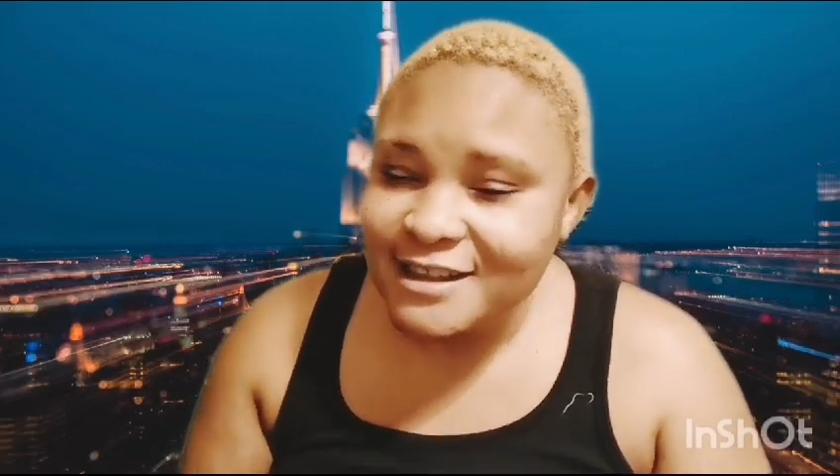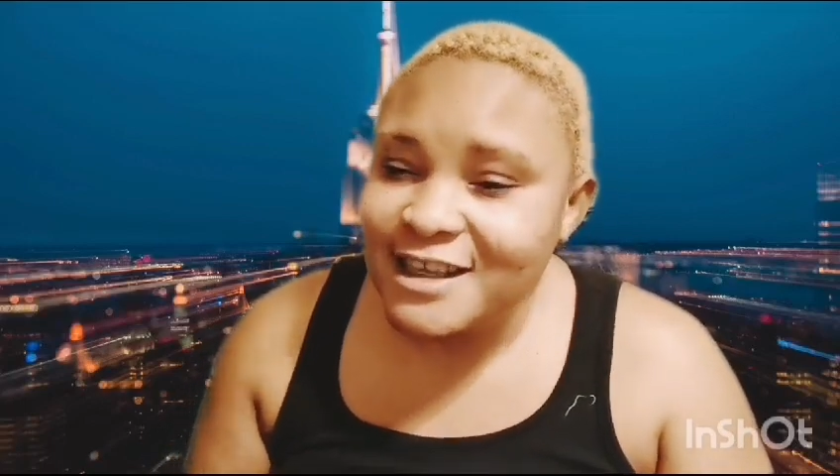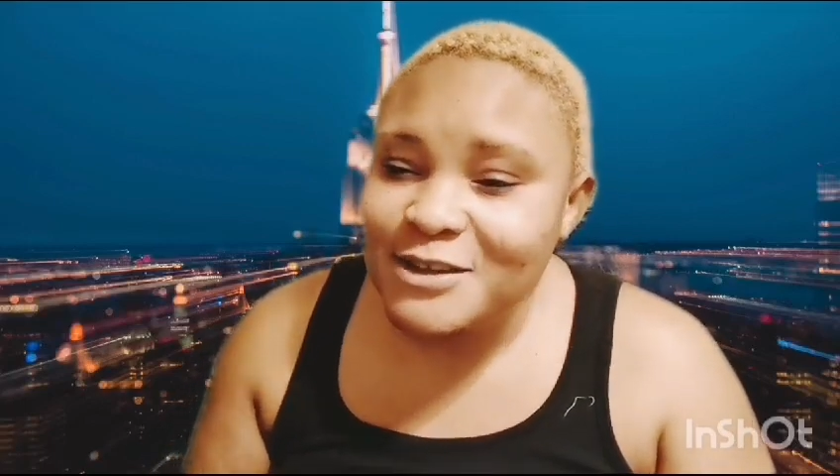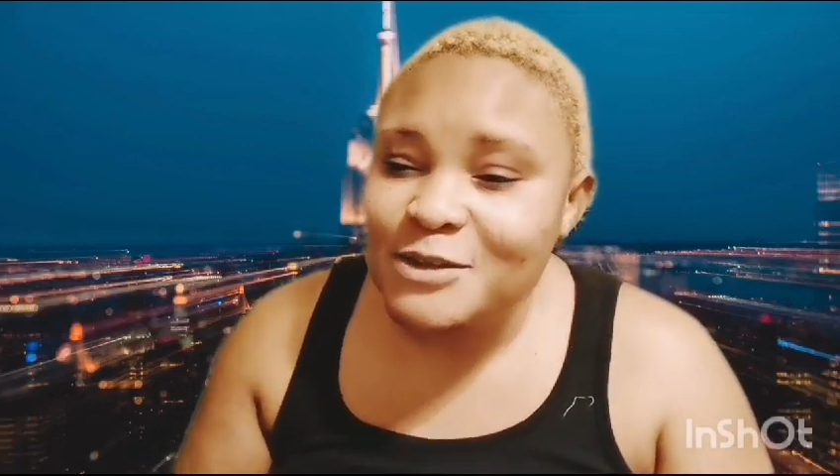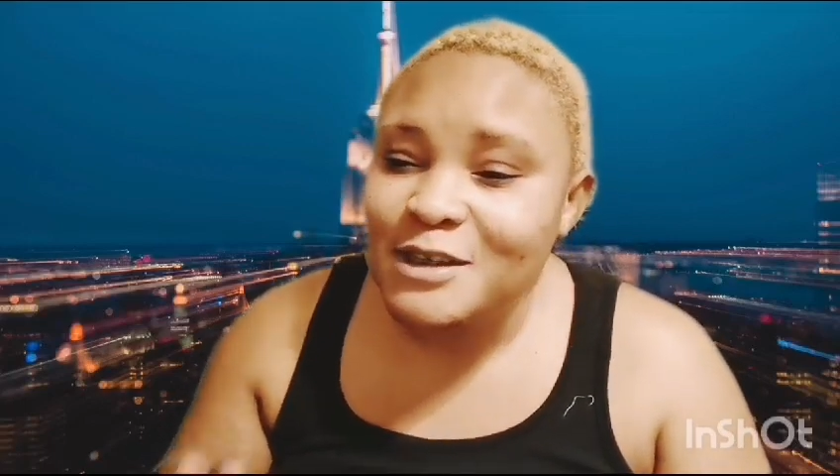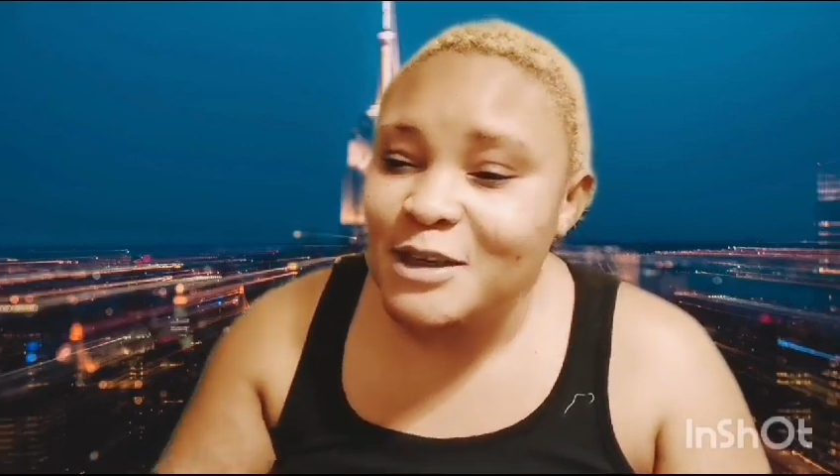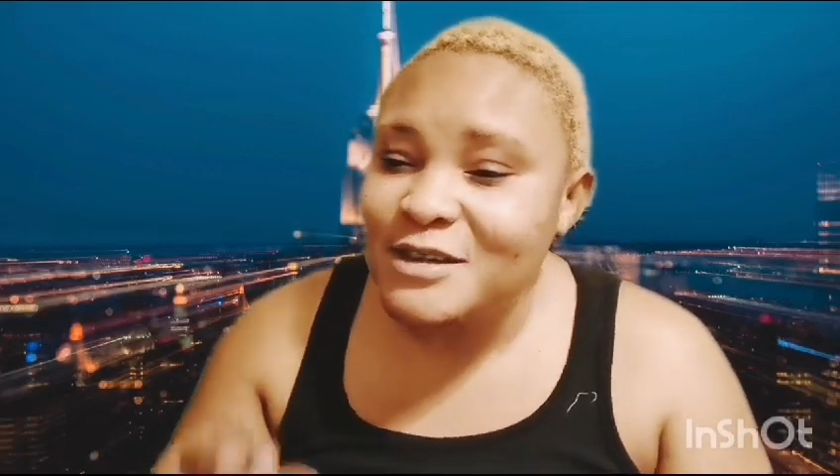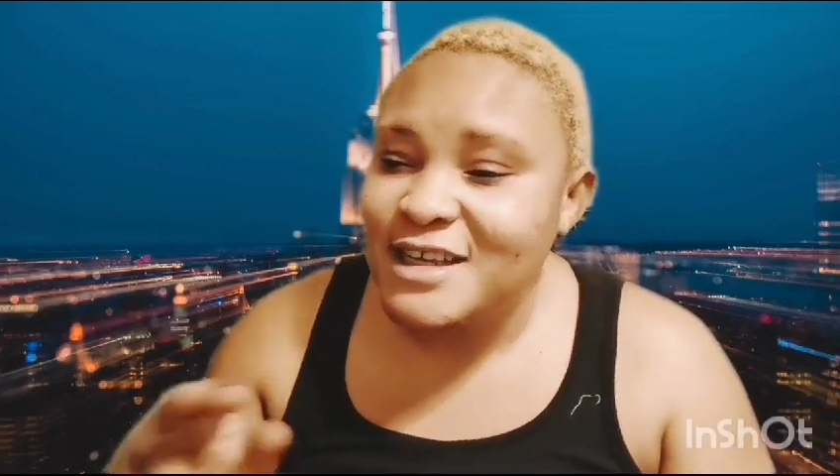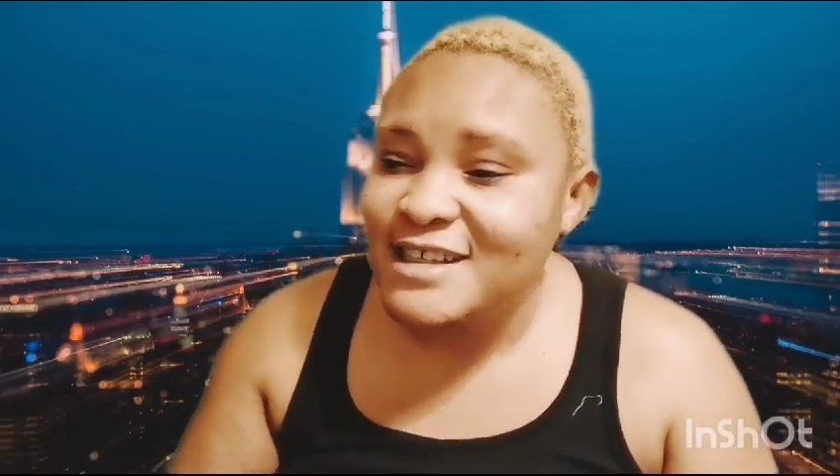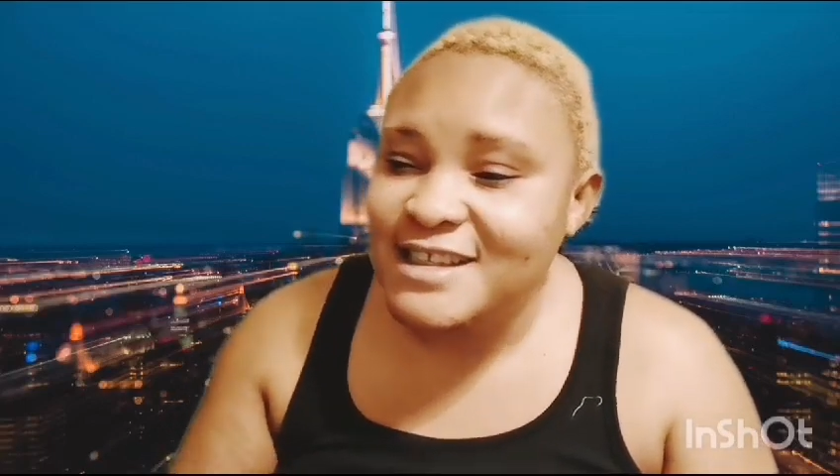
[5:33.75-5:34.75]
That's to tell
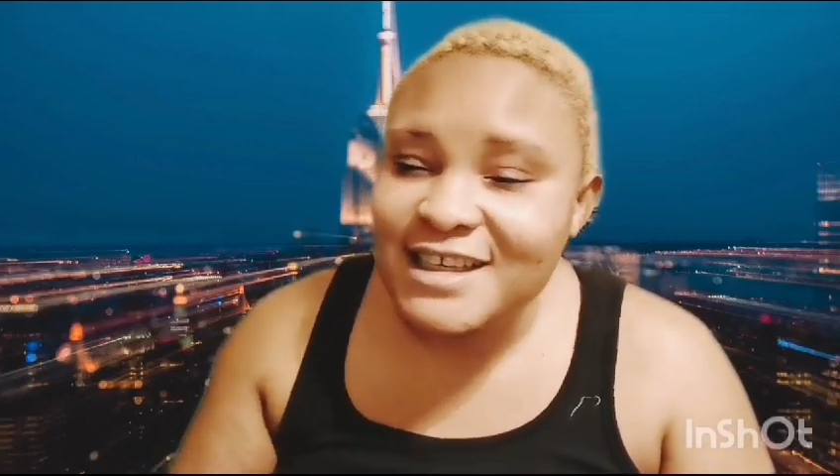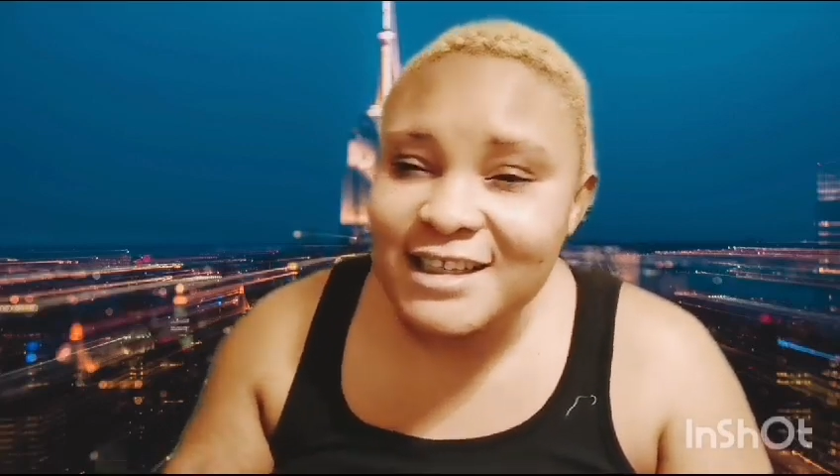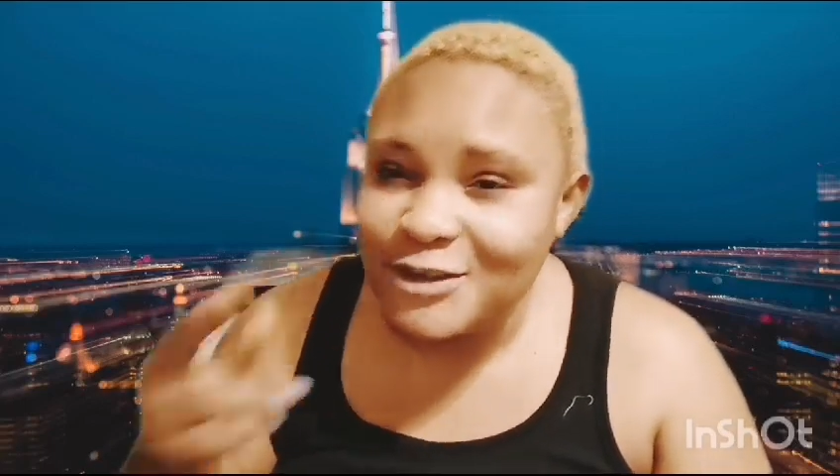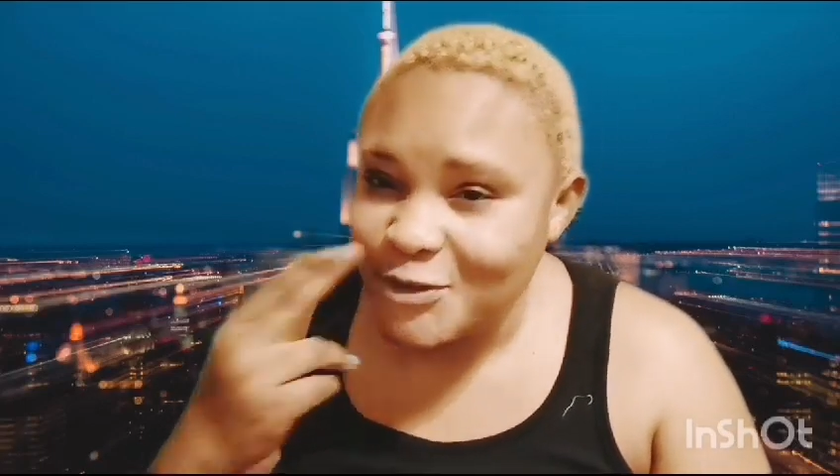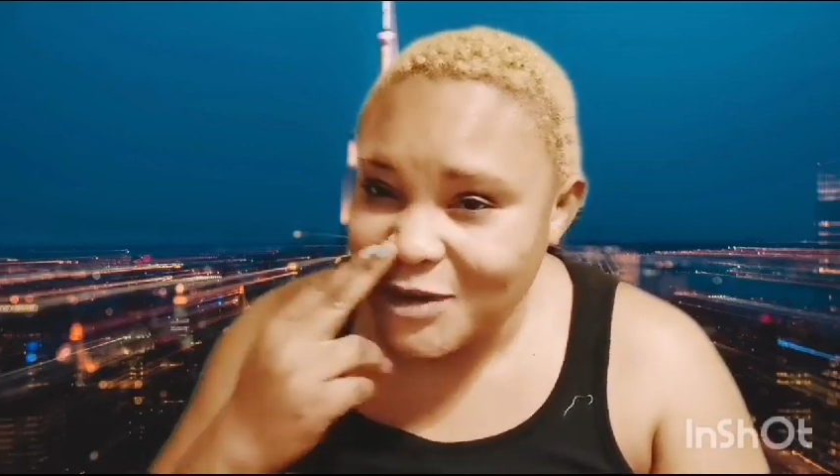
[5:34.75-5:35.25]
you that sin,